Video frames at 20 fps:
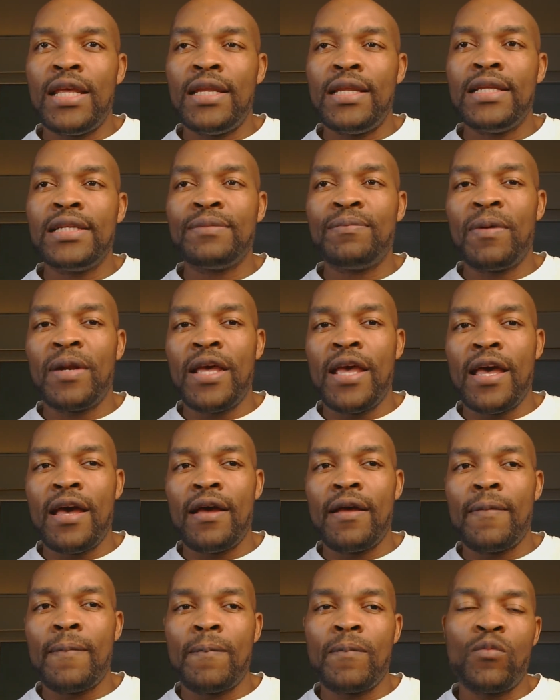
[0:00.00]
this
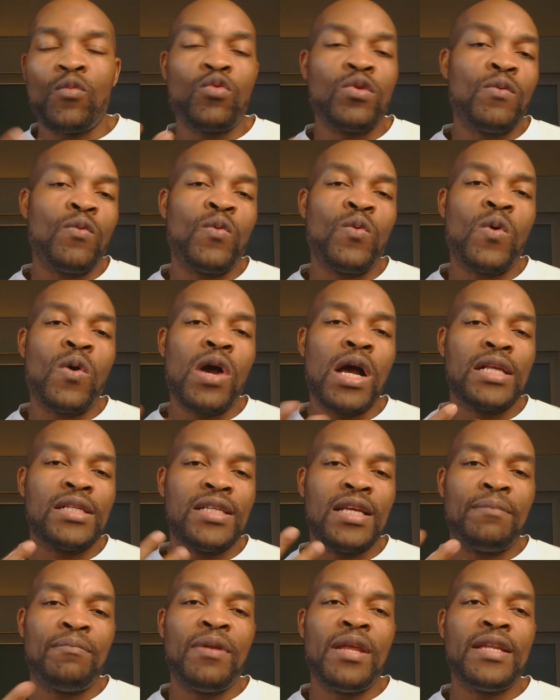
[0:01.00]
player who I
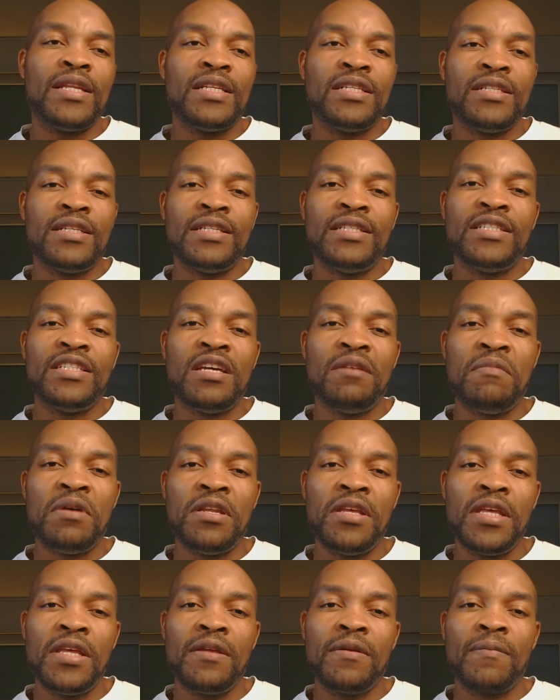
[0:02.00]
said played in
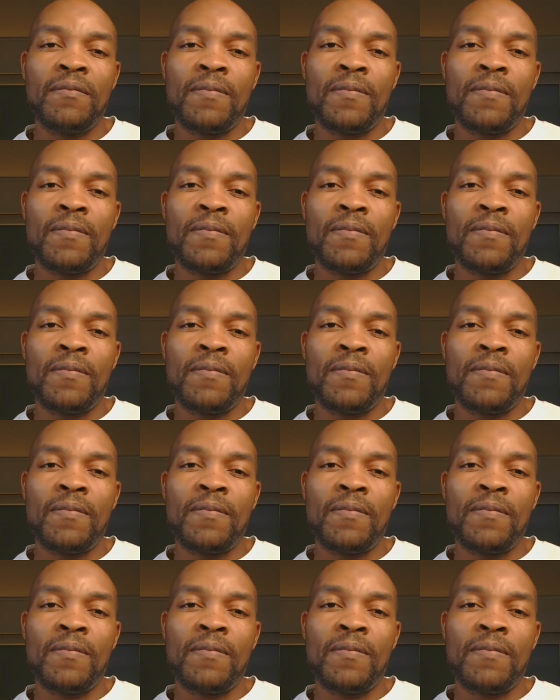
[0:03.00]
Germany,